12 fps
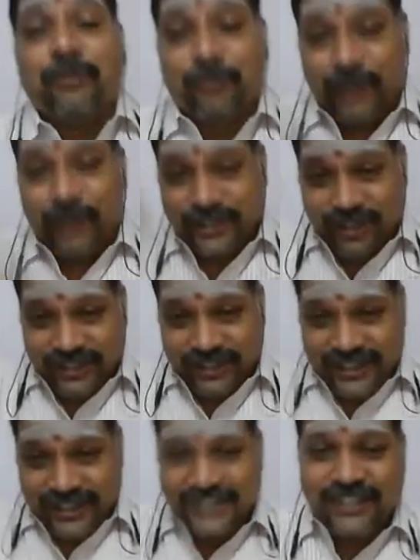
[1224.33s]
Based on
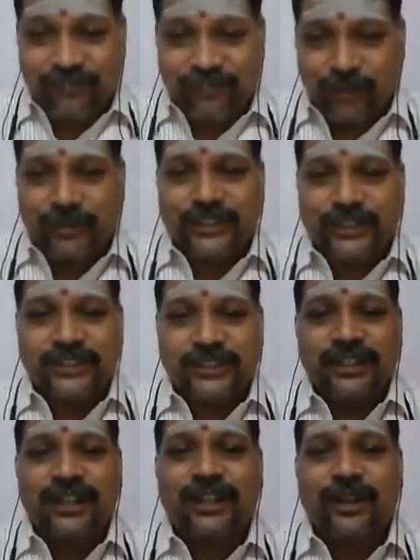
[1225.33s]
these
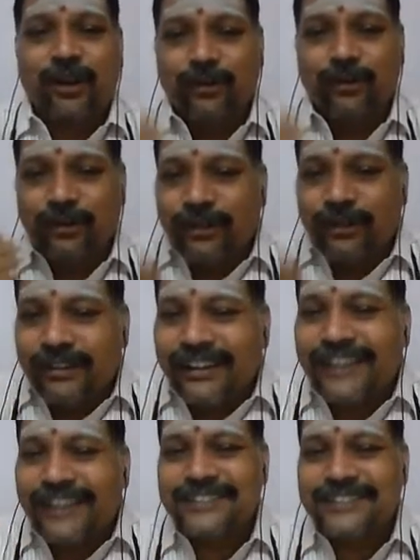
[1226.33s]
information, now
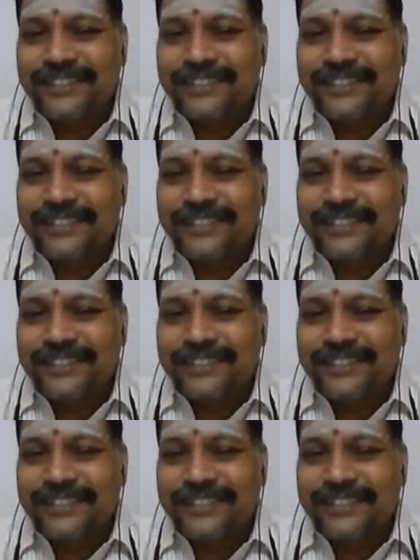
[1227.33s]
let us